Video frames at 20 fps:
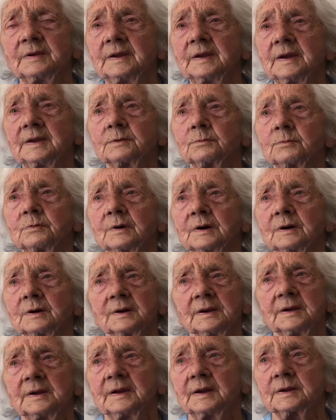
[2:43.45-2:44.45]
He had
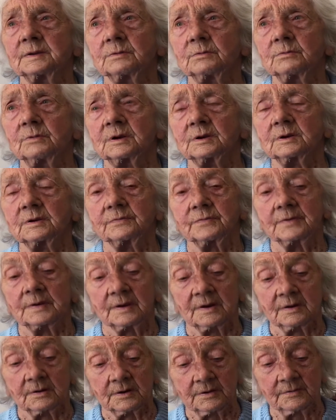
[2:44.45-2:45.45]
a, he had a wonderful
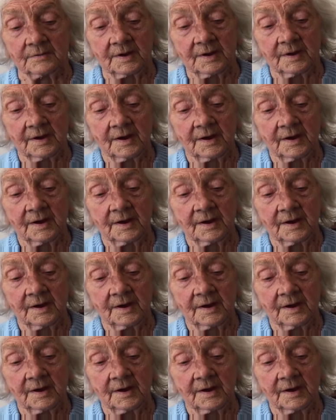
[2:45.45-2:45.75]
life.